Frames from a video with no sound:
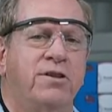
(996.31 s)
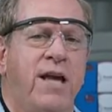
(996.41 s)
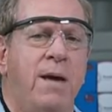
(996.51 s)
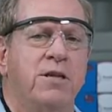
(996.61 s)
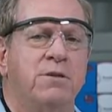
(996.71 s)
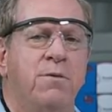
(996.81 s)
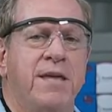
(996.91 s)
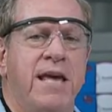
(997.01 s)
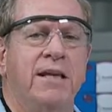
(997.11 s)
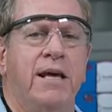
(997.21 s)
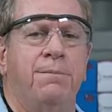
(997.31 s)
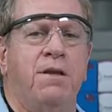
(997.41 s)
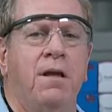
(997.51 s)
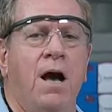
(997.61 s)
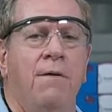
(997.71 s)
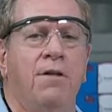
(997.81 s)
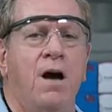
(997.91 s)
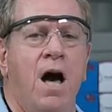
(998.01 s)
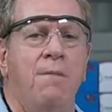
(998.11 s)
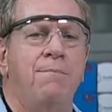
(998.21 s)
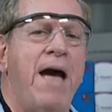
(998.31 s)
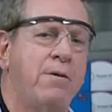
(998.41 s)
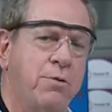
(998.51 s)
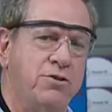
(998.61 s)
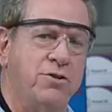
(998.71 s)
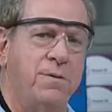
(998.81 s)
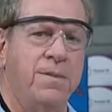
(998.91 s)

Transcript: contaminants from the inlet of the column backwards.